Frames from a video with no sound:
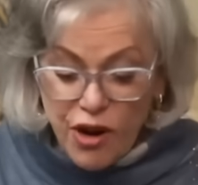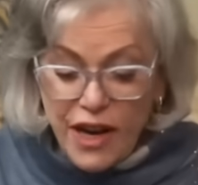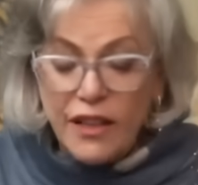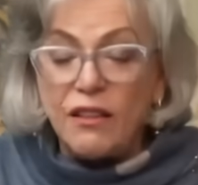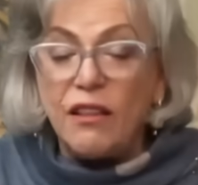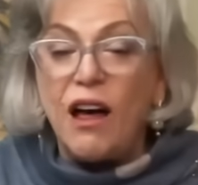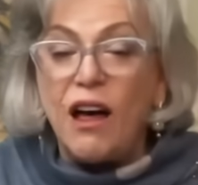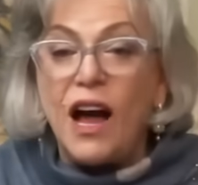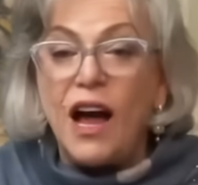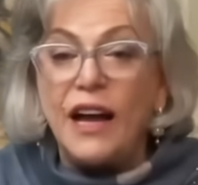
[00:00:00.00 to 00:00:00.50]

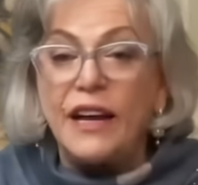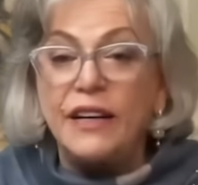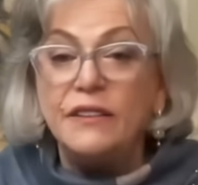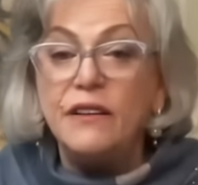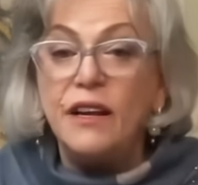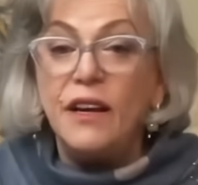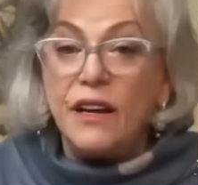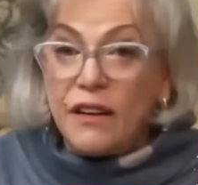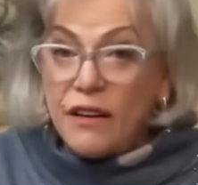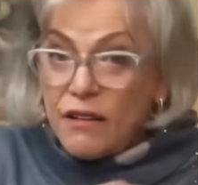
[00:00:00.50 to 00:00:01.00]
line
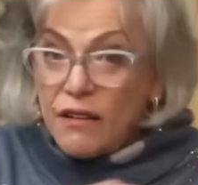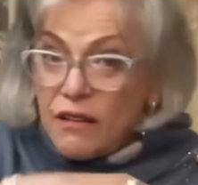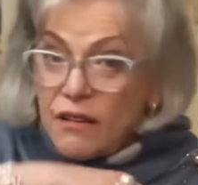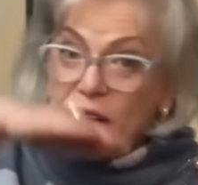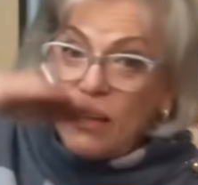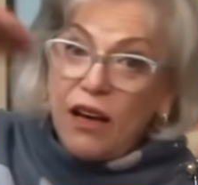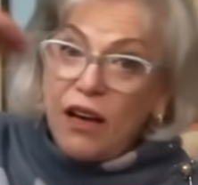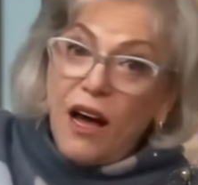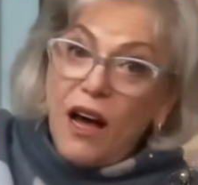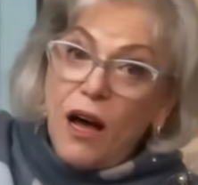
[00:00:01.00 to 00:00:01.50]

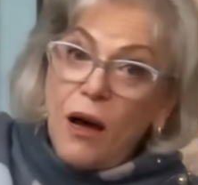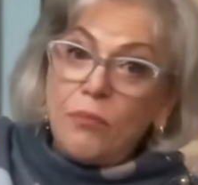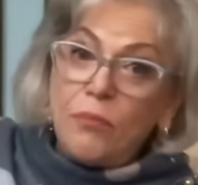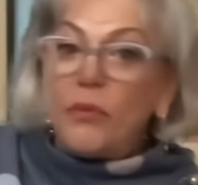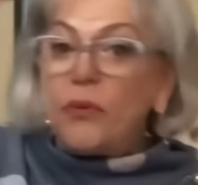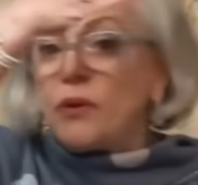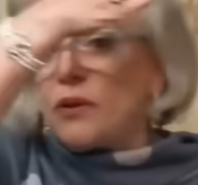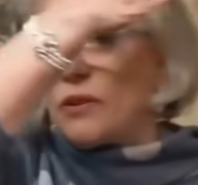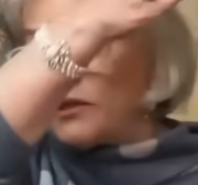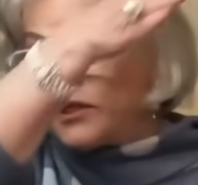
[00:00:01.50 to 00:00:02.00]
up,
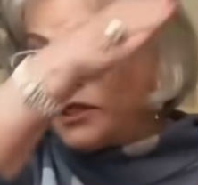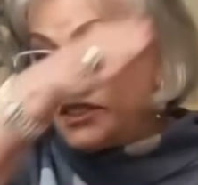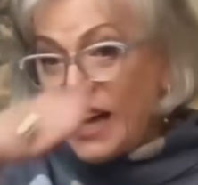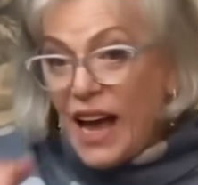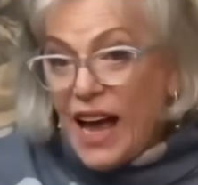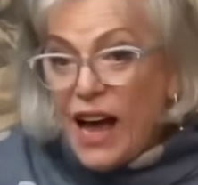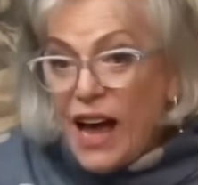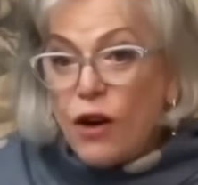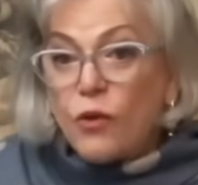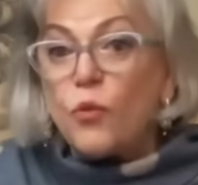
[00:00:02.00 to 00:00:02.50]

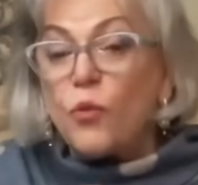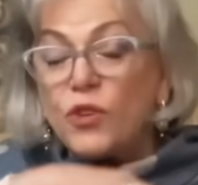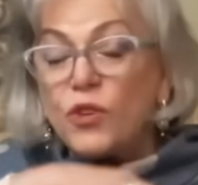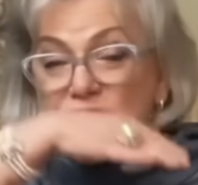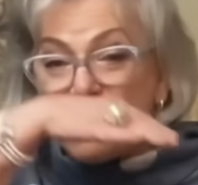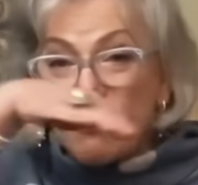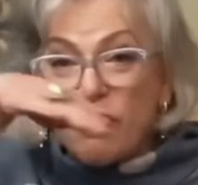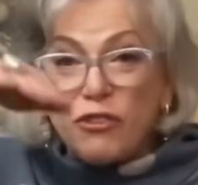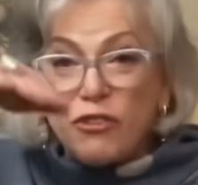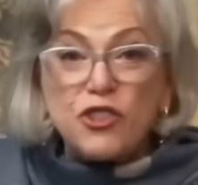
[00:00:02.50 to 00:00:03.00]
down,
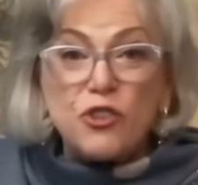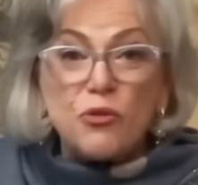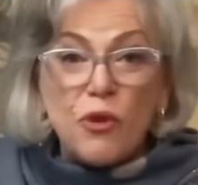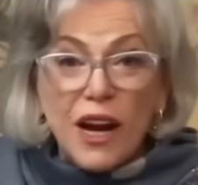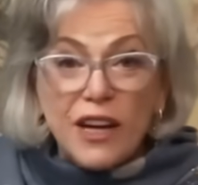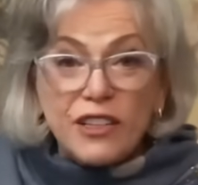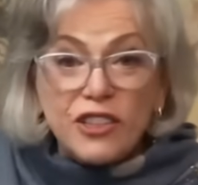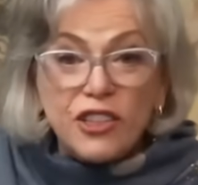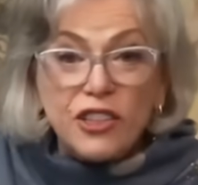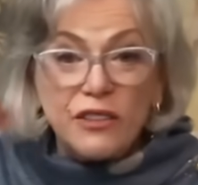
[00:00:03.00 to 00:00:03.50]
whichever
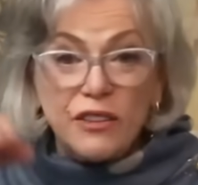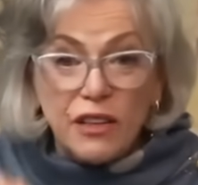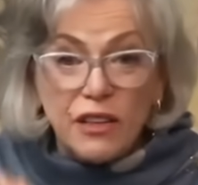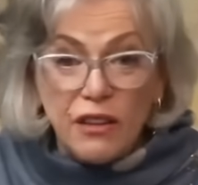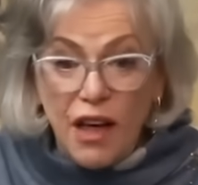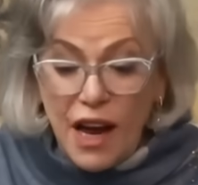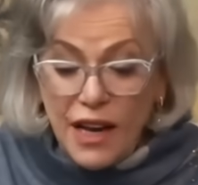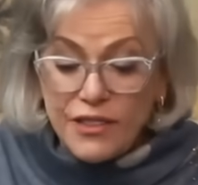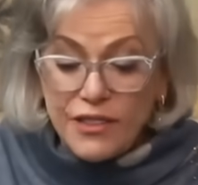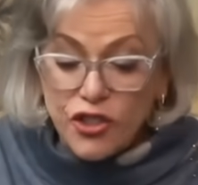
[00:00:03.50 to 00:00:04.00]
direction the
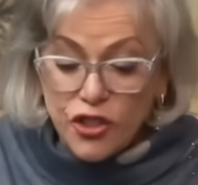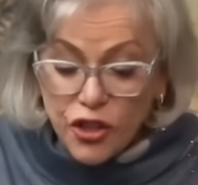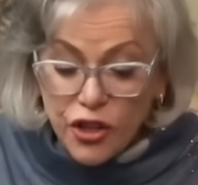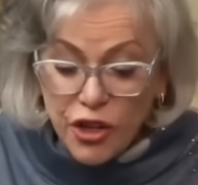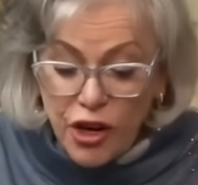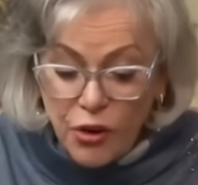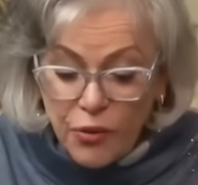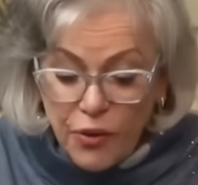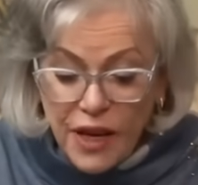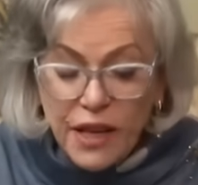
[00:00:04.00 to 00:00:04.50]
lines are
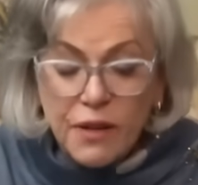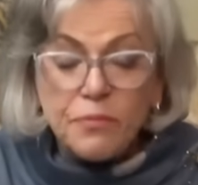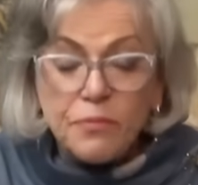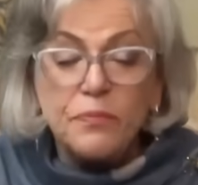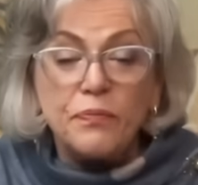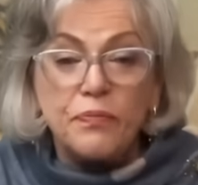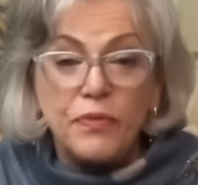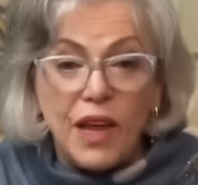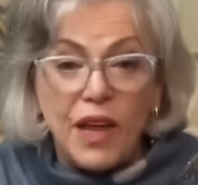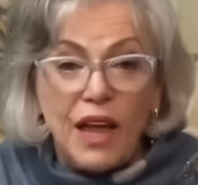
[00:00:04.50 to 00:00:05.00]
going.
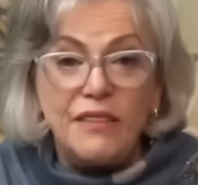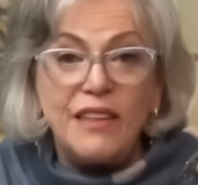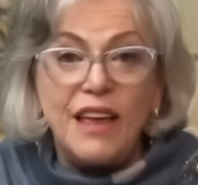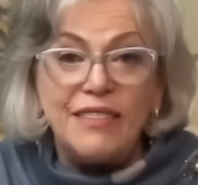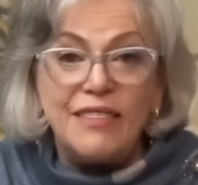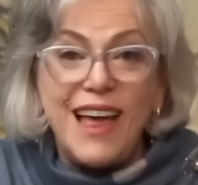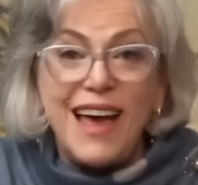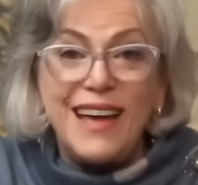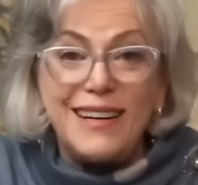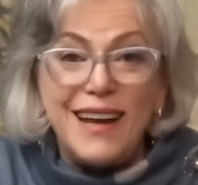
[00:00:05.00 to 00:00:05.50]
And
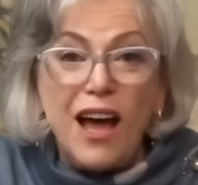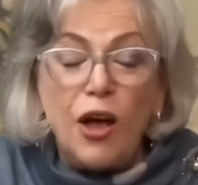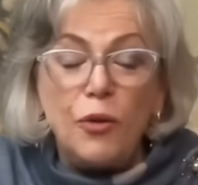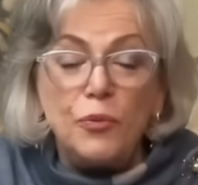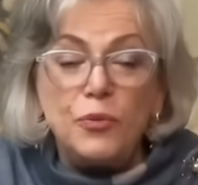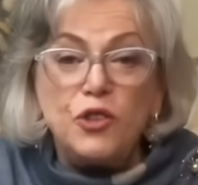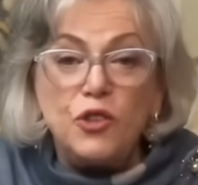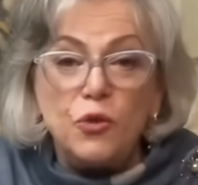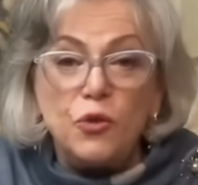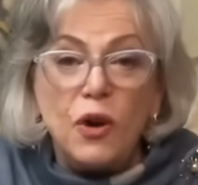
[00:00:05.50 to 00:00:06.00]
then that
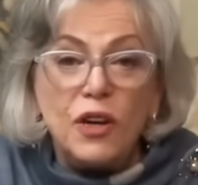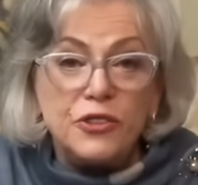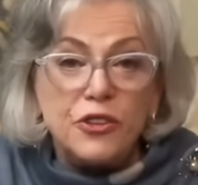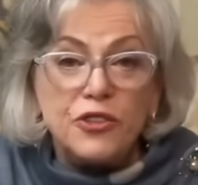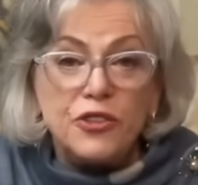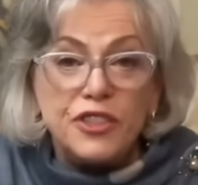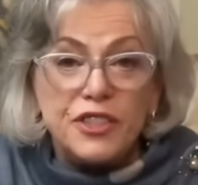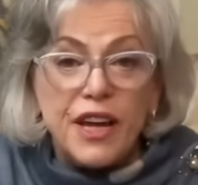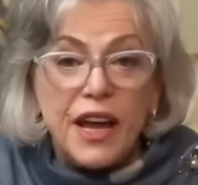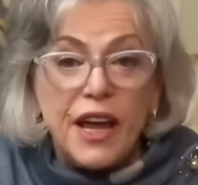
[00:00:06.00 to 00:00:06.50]
helps you
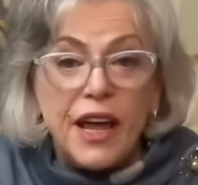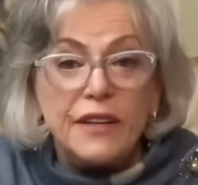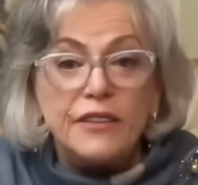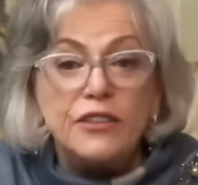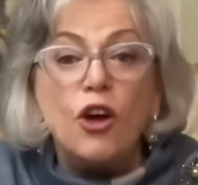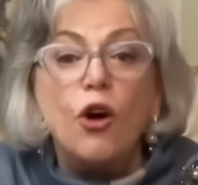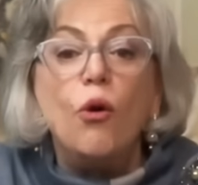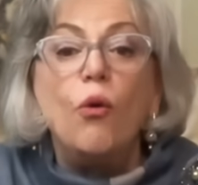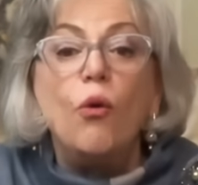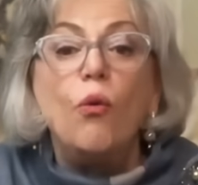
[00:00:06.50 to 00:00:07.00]
understand
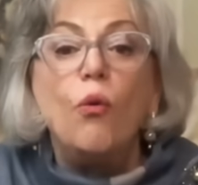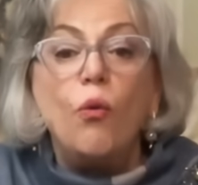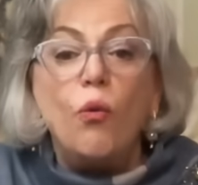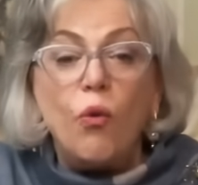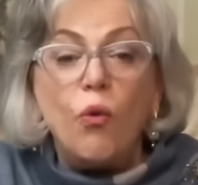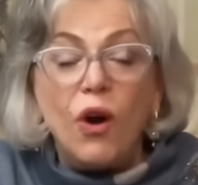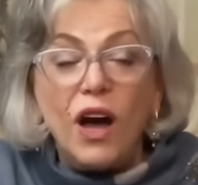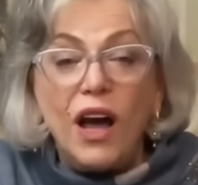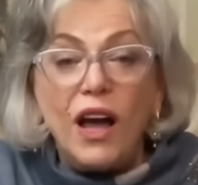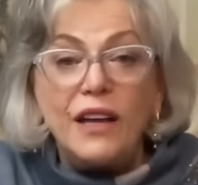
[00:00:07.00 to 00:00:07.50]

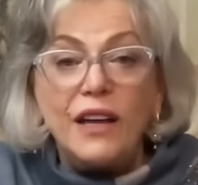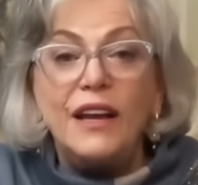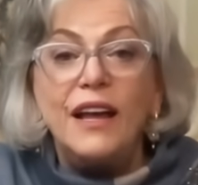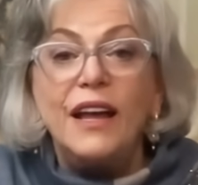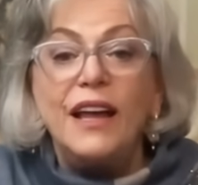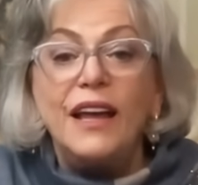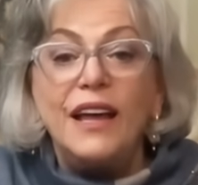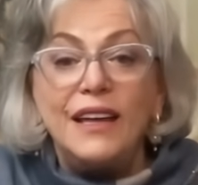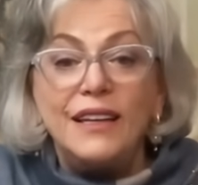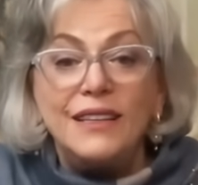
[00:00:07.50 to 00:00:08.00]
what
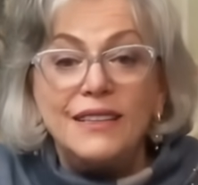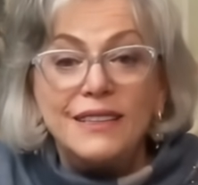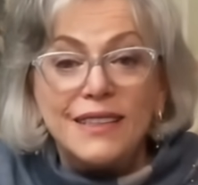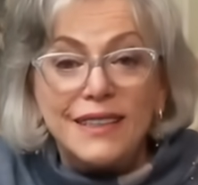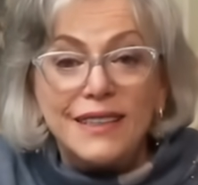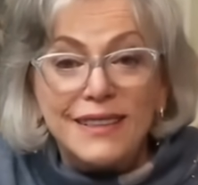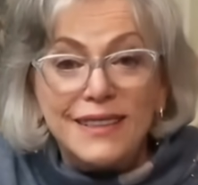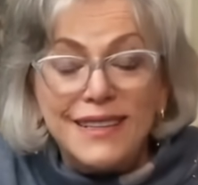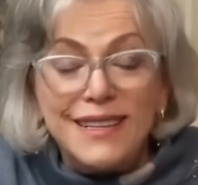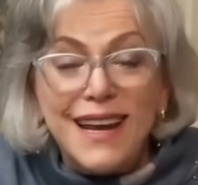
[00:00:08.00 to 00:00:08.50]
is
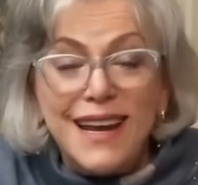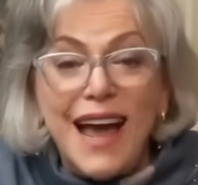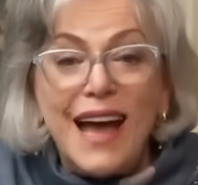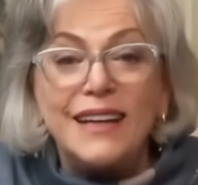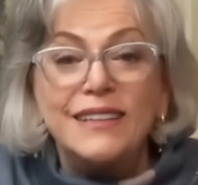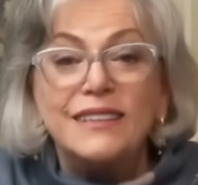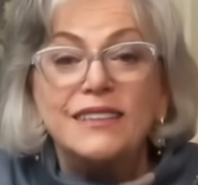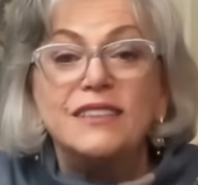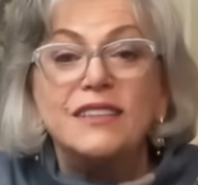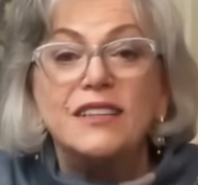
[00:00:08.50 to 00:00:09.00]
the
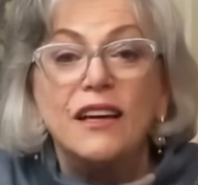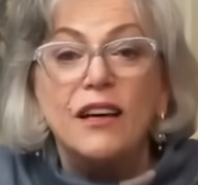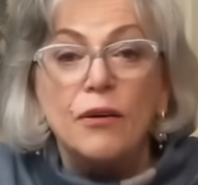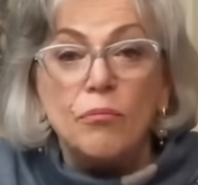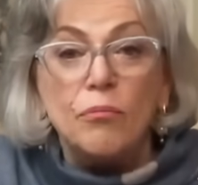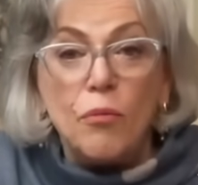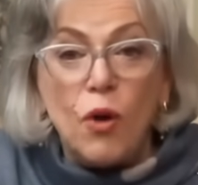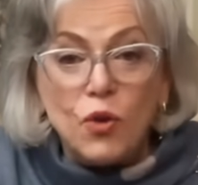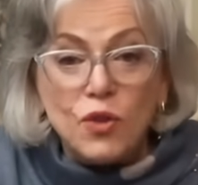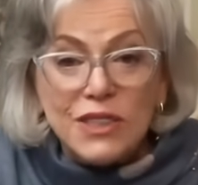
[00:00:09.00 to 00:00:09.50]
next
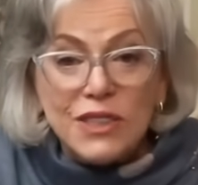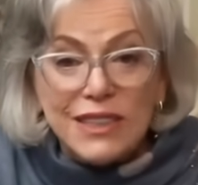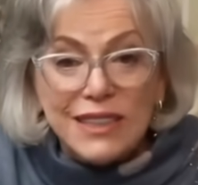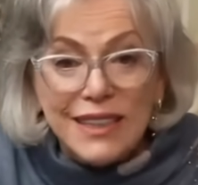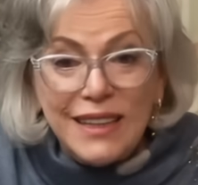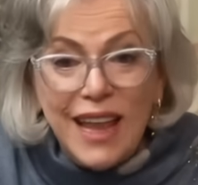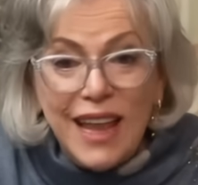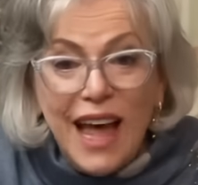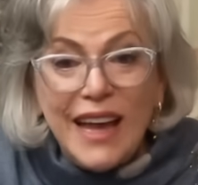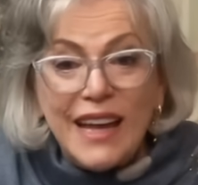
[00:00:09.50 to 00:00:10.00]
most
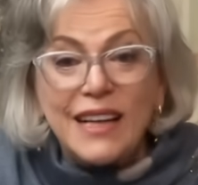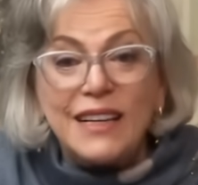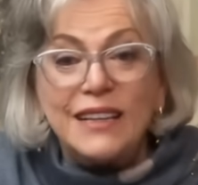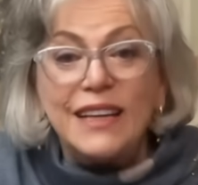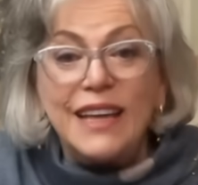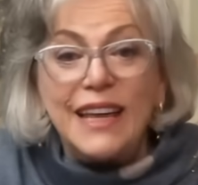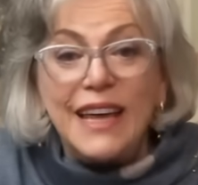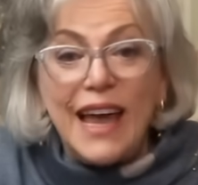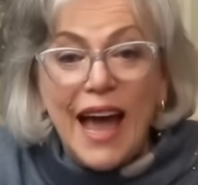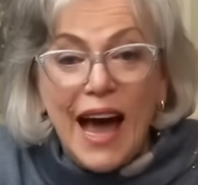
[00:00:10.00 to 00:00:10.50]

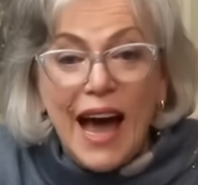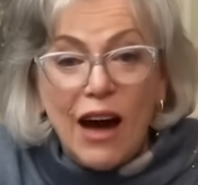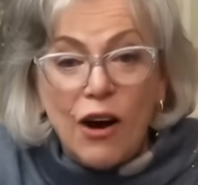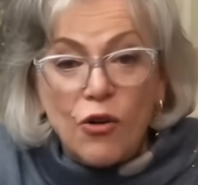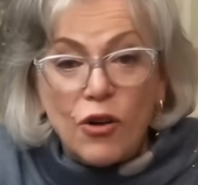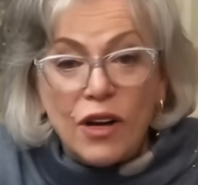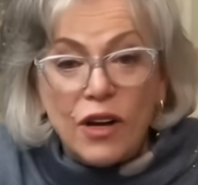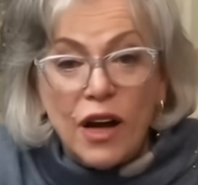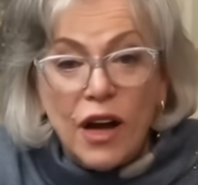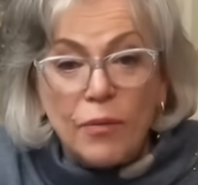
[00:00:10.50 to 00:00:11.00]
likely
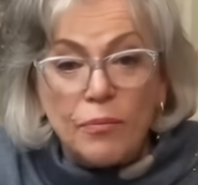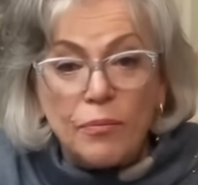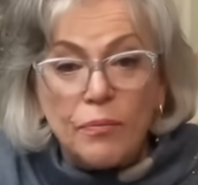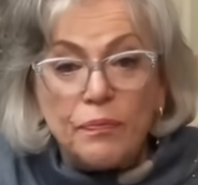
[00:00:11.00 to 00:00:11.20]
outcome.